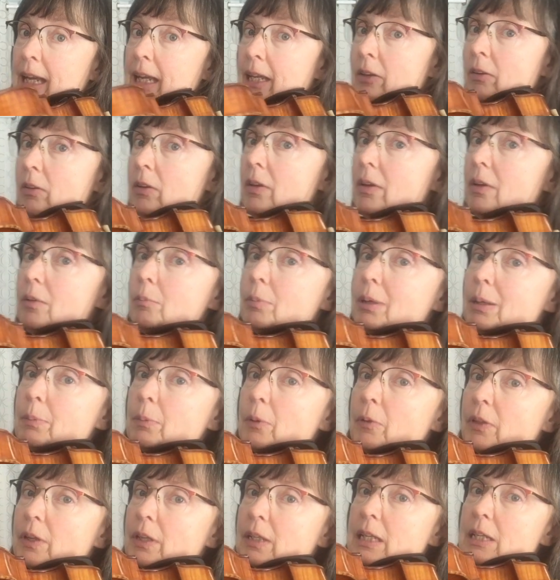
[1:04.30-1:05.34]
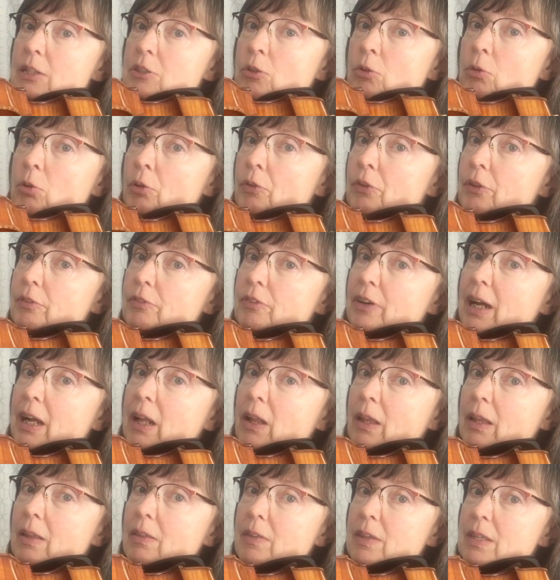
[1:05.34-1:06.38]
And people that need to hold their
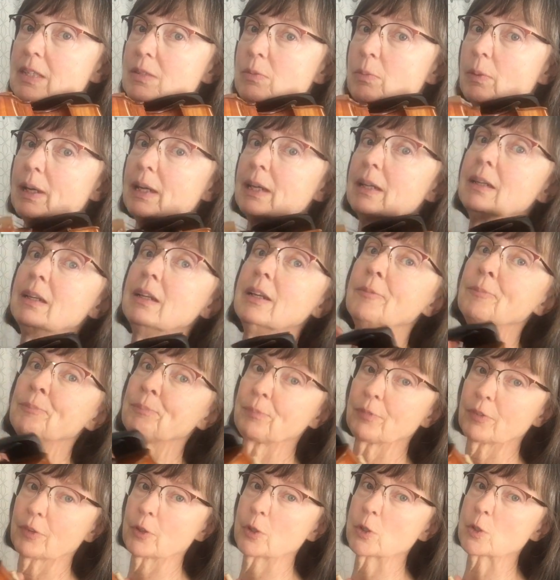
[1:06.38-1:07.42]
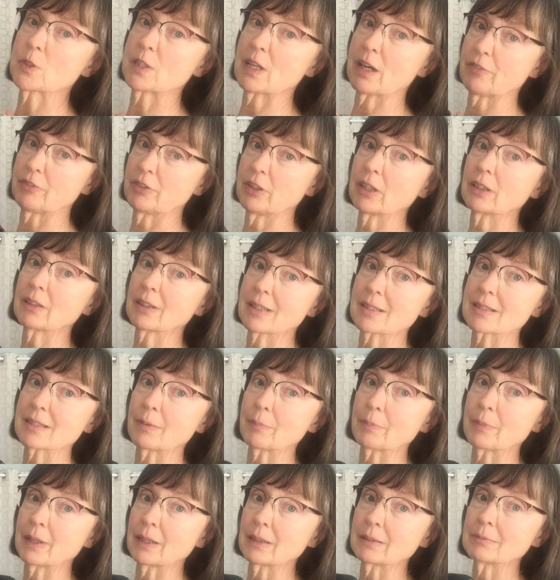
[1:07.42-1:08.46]
violin this way, there's definitely
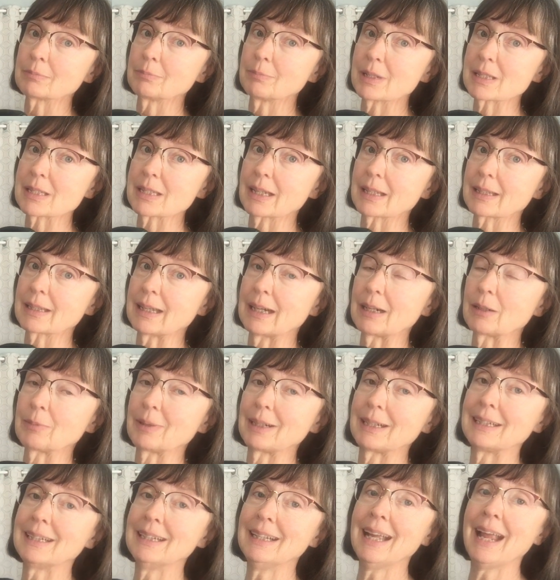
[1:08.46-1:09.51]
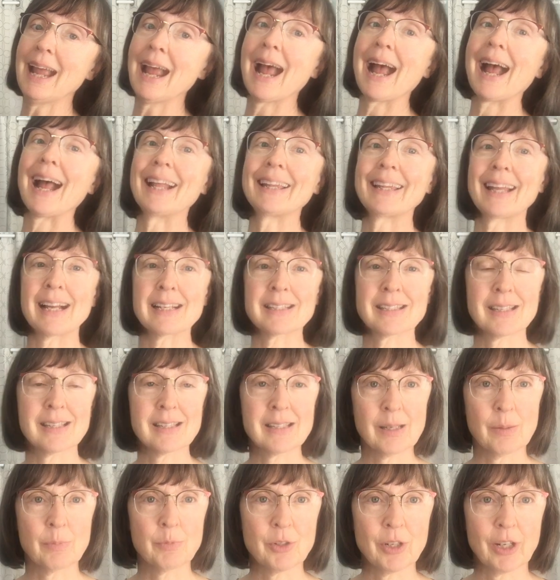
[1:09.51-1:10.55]
something missing that way. And that's the
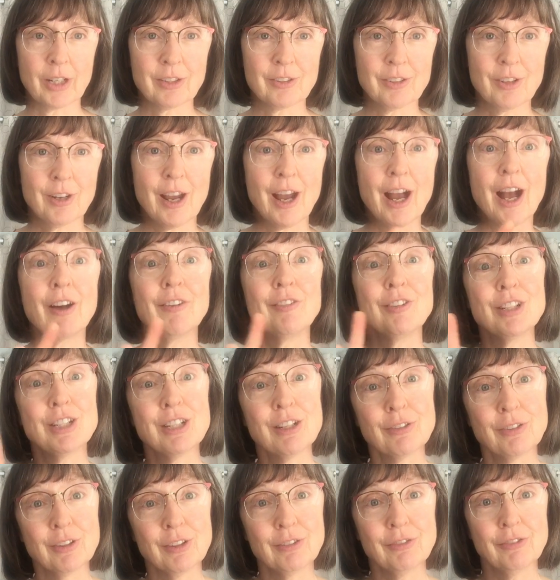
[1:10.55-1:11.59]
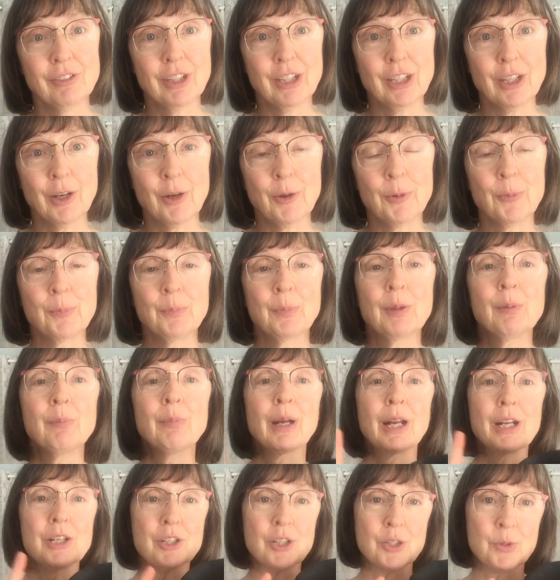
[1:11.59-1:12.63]
subject of a different video.
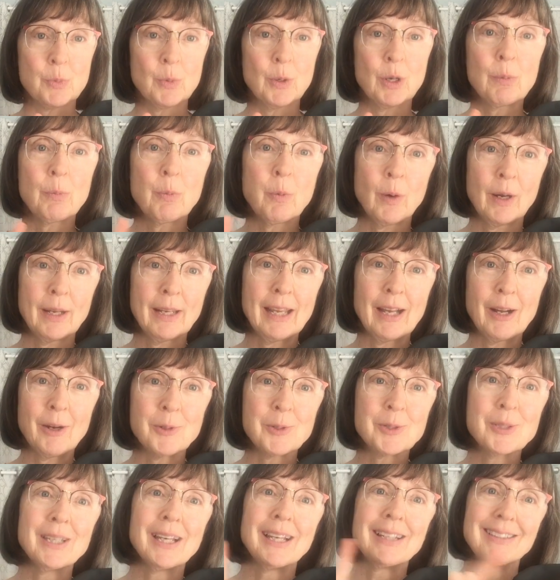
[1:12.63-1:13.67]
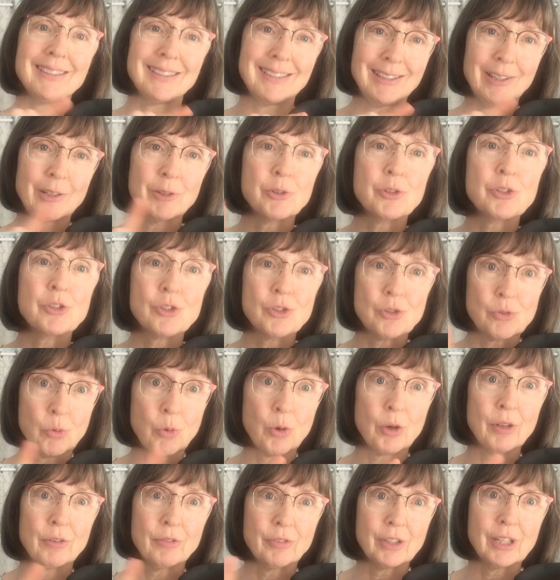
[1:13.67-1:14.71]
But I just want to point out that they're
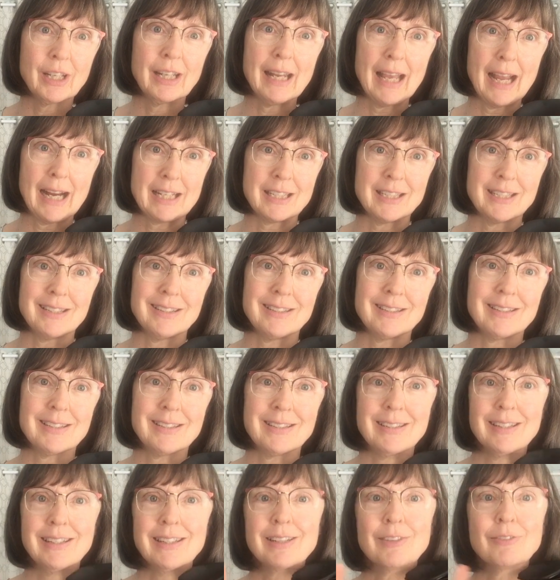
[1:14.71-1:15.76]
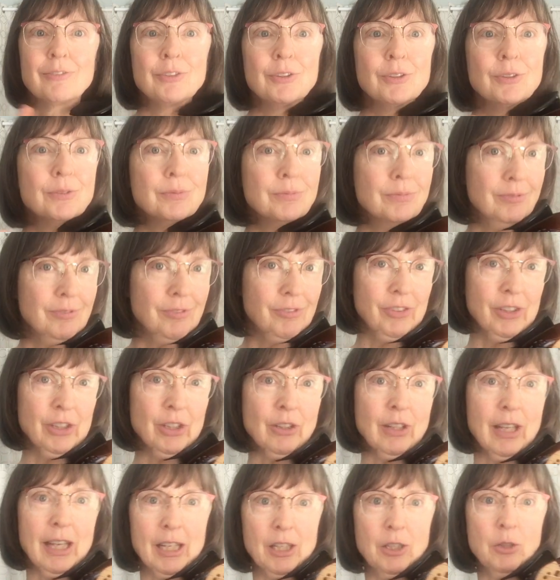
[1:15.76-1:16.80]
sort of connected, that if you feel
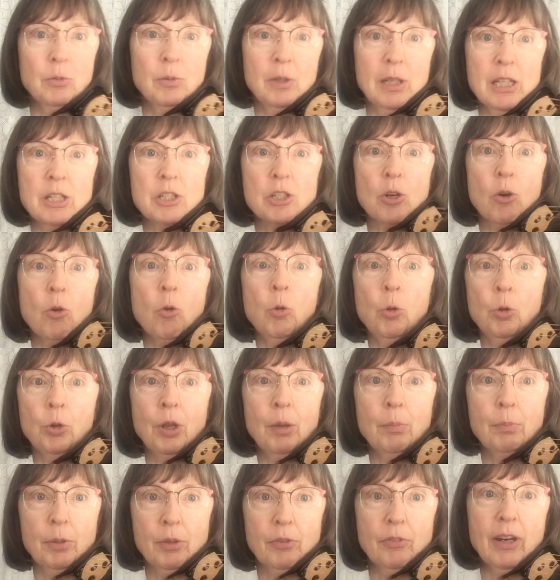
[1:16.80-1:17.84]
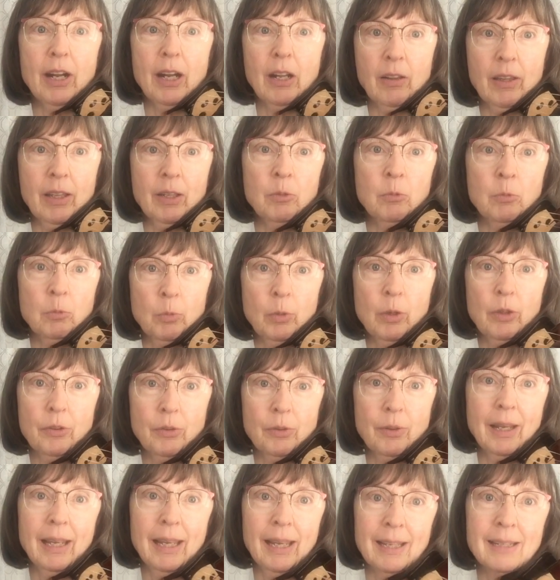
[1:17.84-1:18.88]
like you need to hold up your violin with
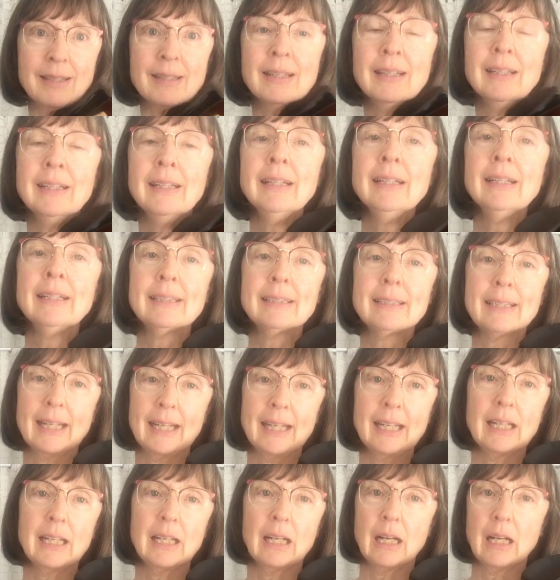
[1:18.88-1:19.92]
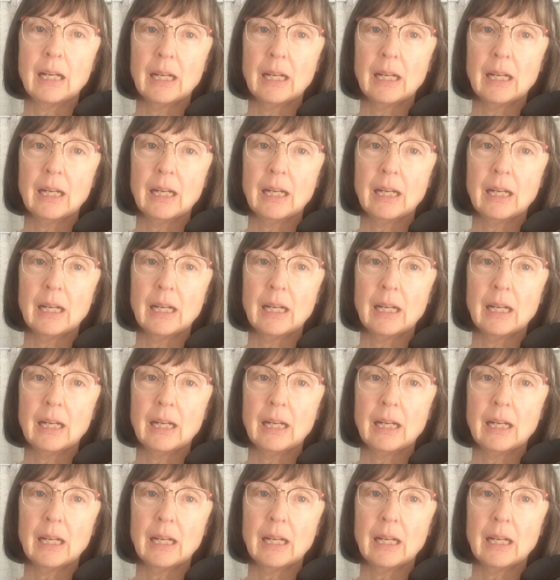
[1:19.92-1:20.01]
your hand, that